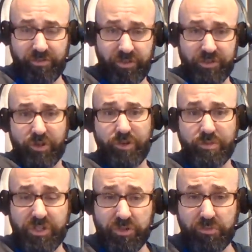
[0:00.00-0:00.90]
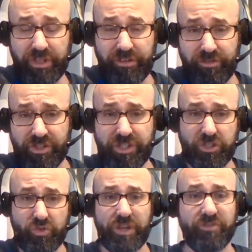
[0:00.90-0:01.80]
For the circumcision believers,
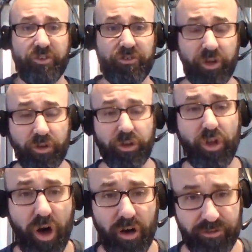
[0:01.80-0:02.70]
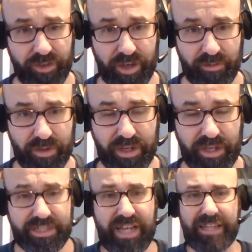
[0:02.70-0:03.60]
Jesus Christ fulfilled the law for them.
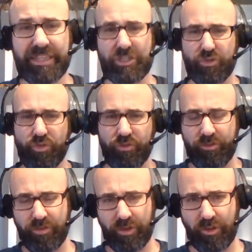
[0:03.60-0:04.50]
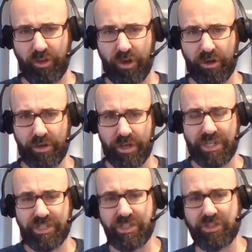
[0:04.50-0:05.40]
It's not that you fulfill the law.
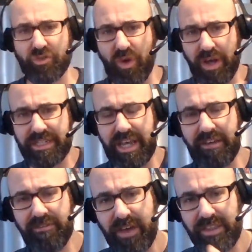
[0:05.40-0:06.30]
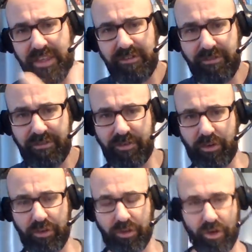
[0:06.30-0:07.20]
Jesus Christ had faith, he
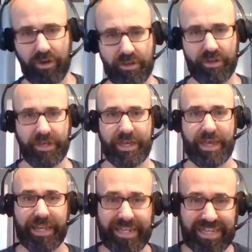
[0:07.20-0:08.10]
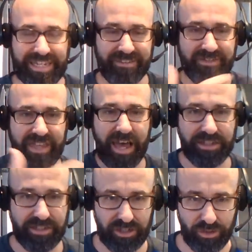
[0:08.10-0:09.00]
fulfilled the law, and he gives that
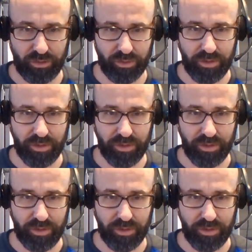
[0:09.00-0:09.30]
to you.